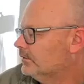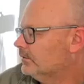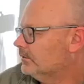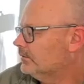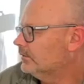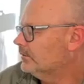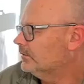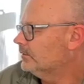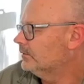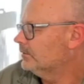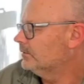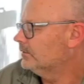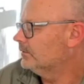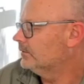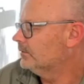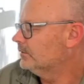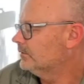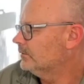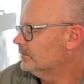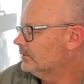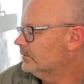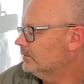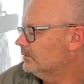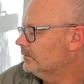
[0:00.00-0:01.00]

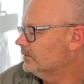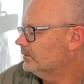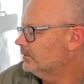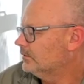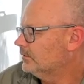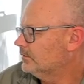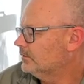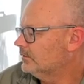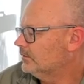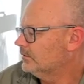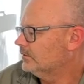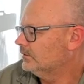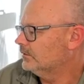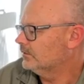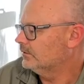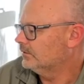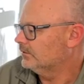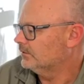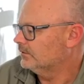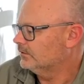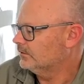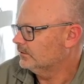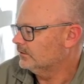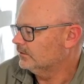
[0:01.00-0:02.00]

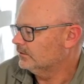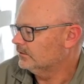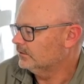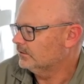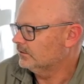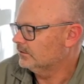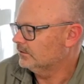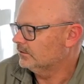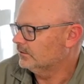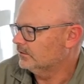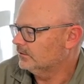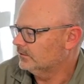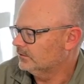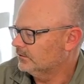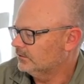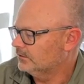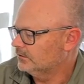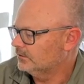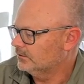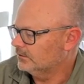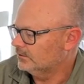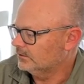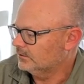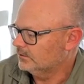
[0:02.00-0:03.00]

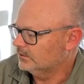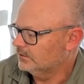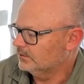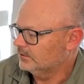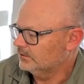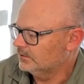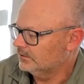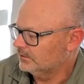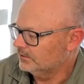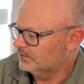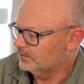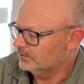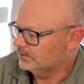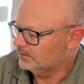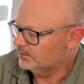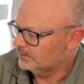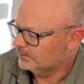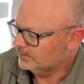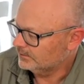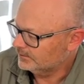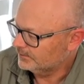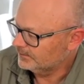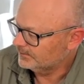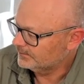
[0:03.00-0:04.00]

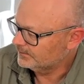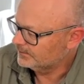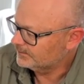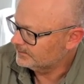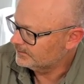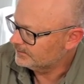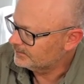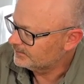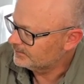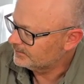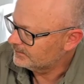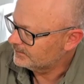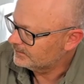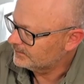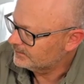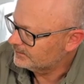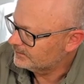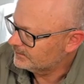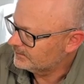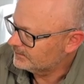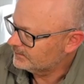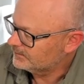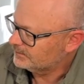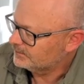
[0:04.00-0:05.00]

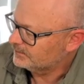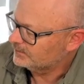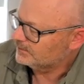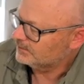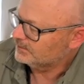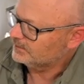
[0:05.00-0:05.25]
Nothing is said.